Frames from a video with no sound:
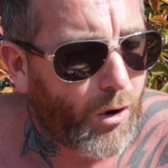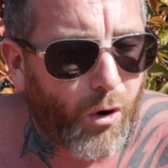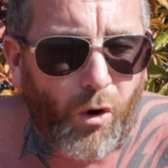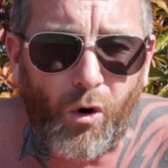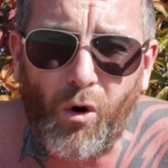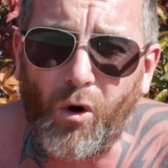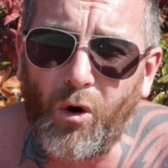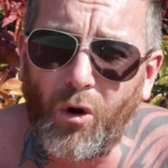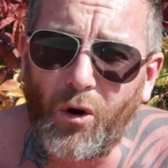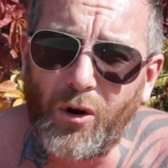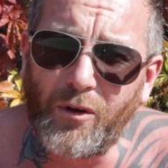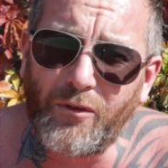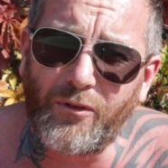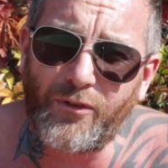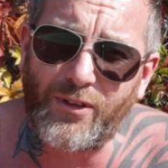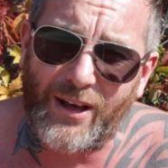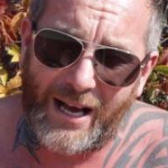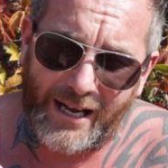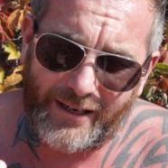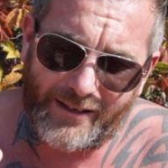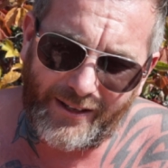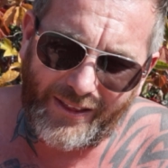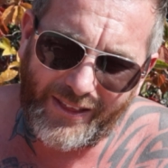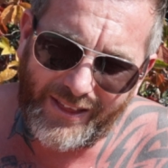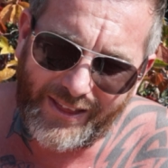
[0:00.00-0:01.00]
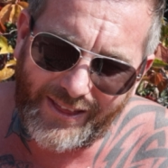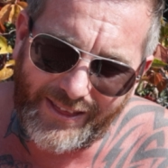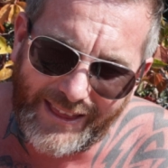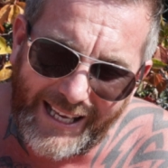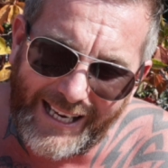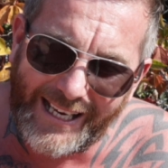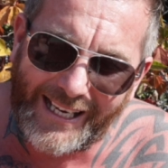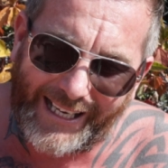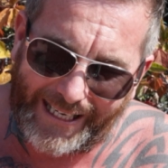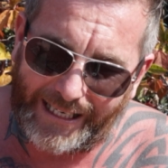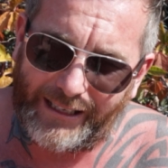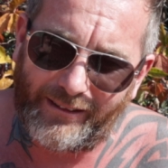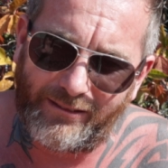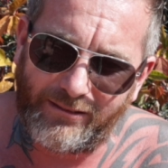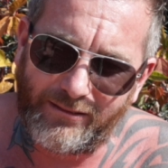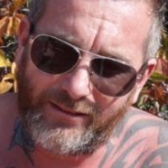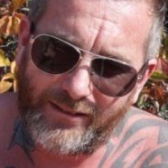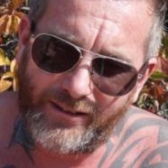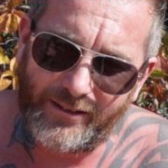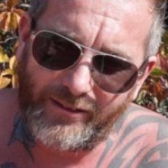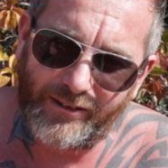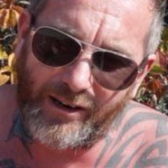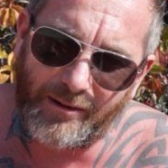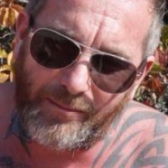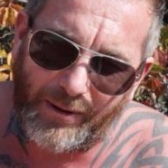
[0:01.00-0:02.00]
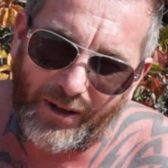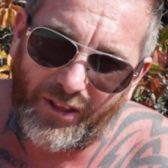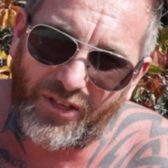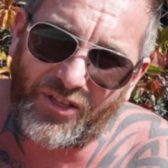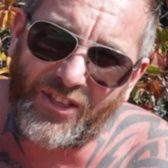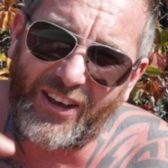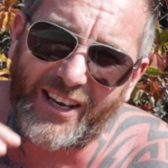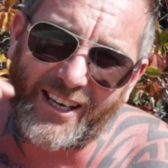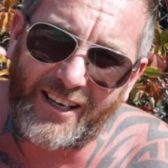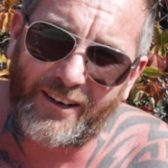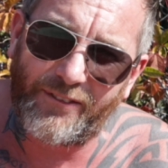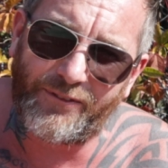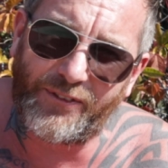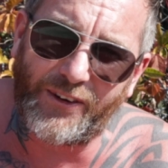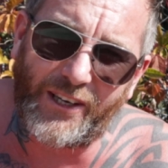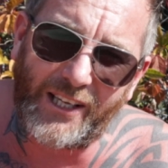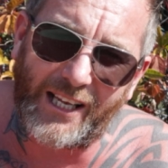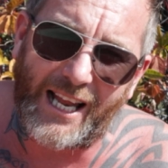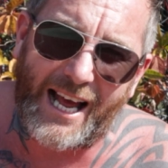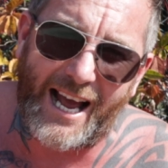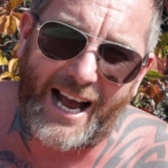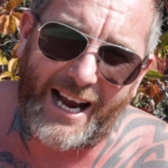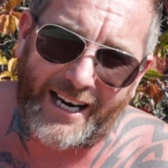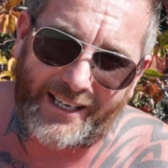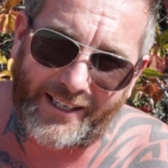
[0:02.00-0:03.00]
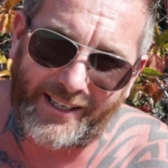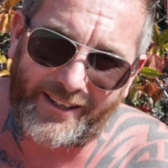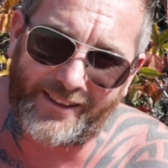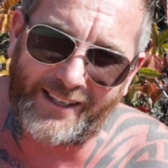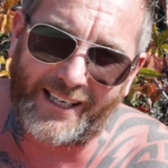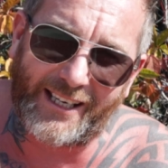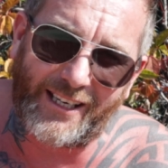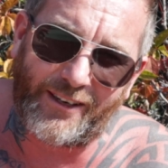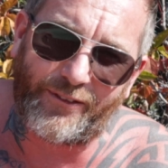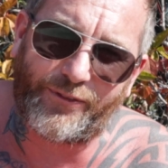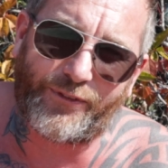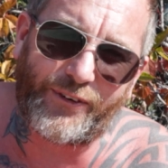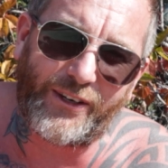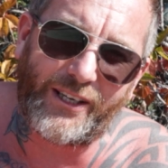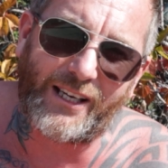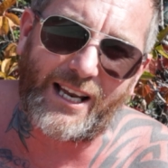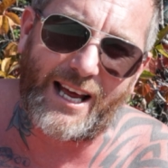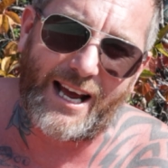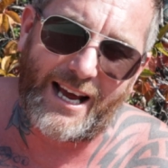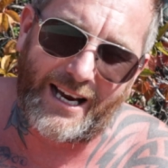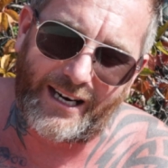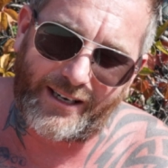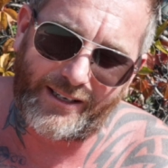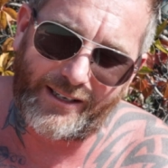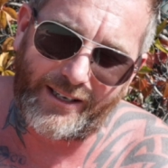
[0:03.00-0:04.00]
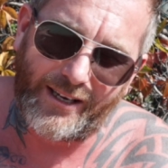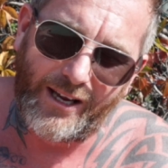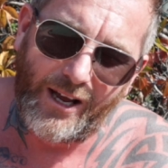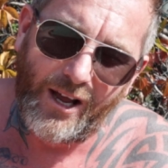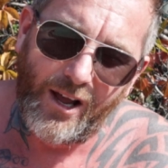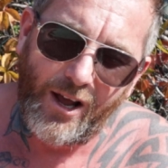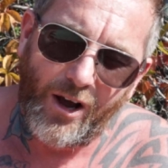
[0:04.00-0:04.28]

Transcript: All of that thinking, remember, think, feel, act, think, feel, act.